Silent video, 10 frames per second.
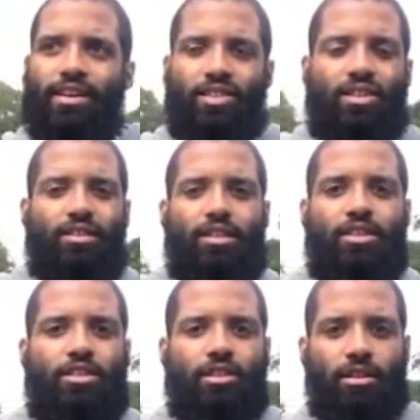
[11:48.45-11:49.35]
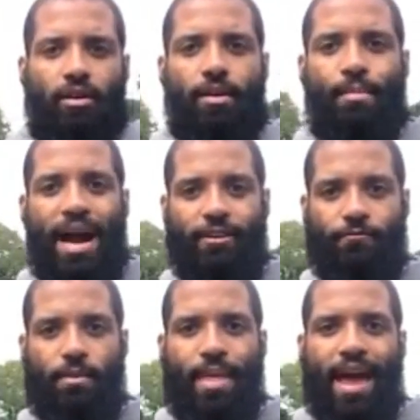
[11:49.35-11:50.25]
It's good to just clear your mind
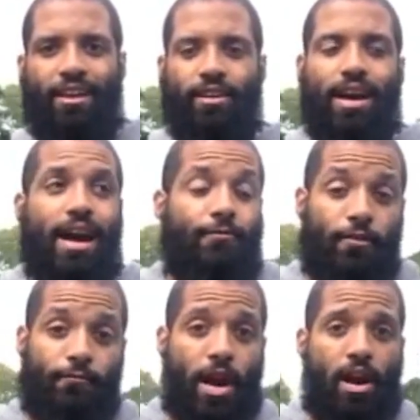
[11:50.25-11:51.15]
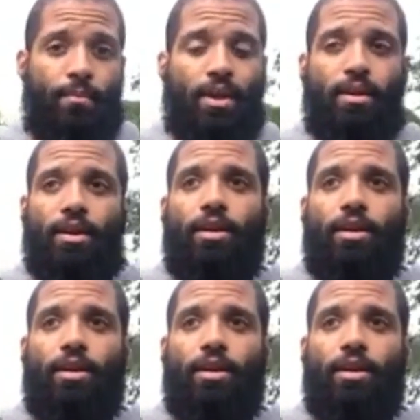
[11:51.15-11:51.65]
from that kind of environment.